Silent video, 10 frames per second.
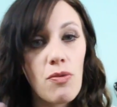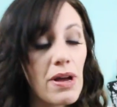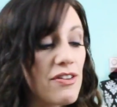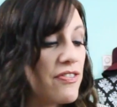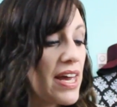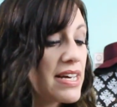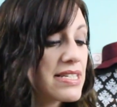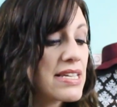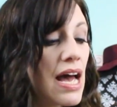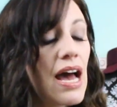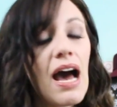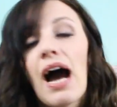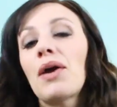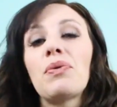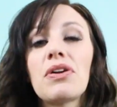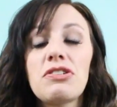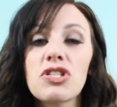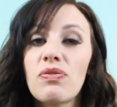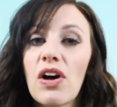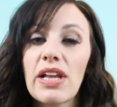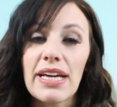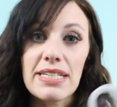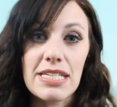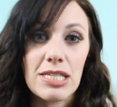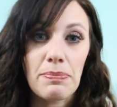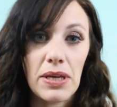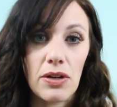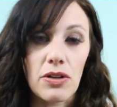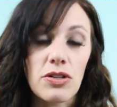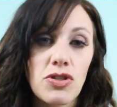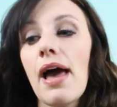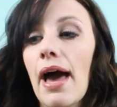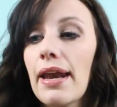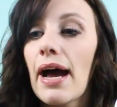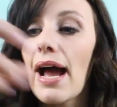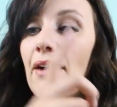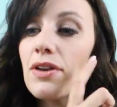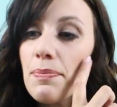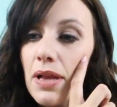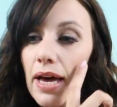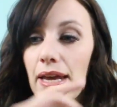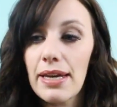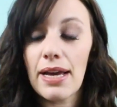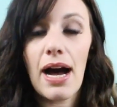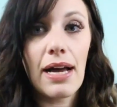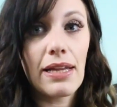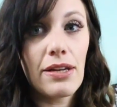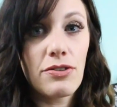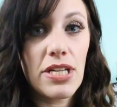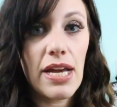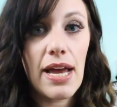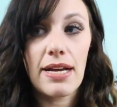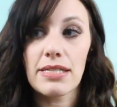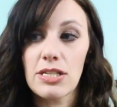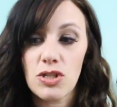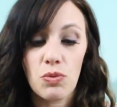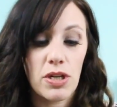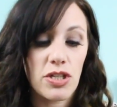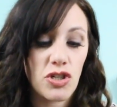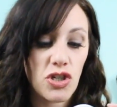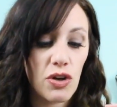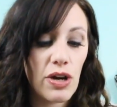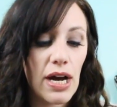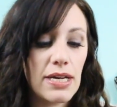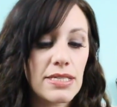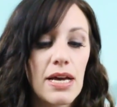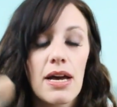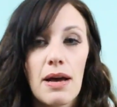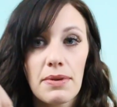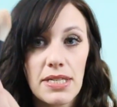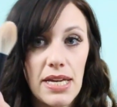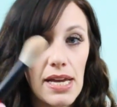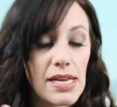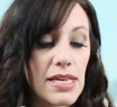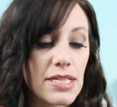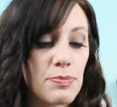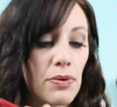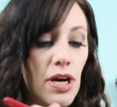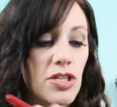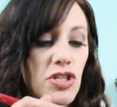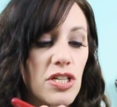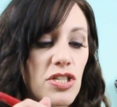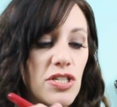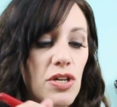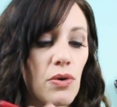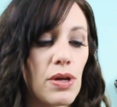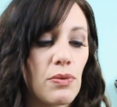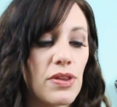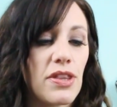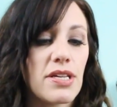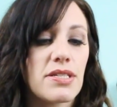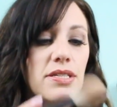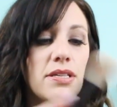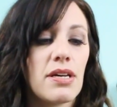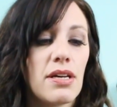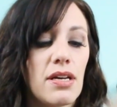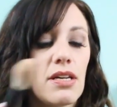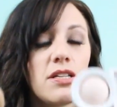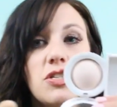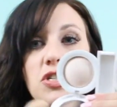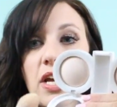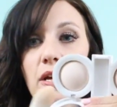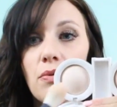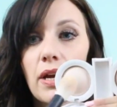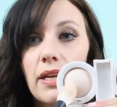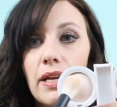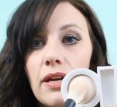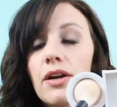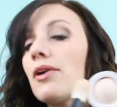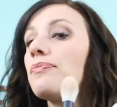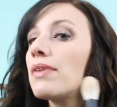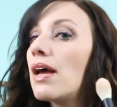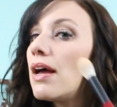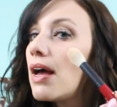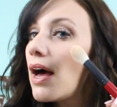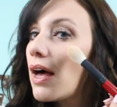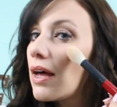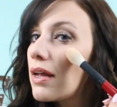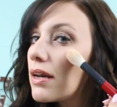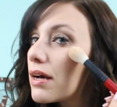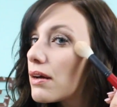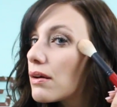over my face, I really just felt like it disappeared. And I haven't applied any highlighter today because I just wanted to show you guys. I'm going to take this brush and just go in with this shade right here. And